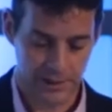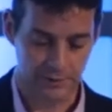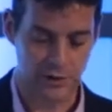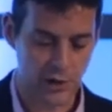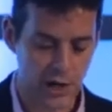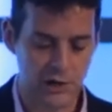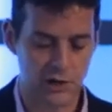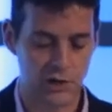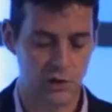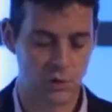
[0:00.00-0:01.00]
If you could only
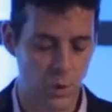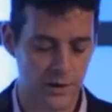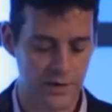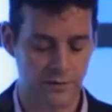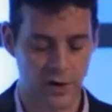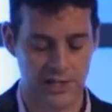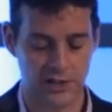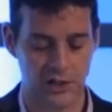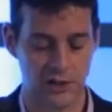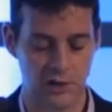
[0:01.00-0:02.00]
choose one device
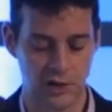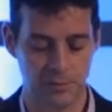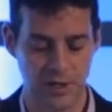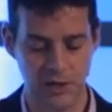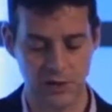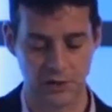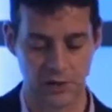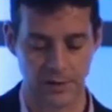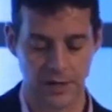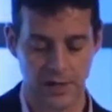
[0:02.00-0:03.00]
to consume the news on,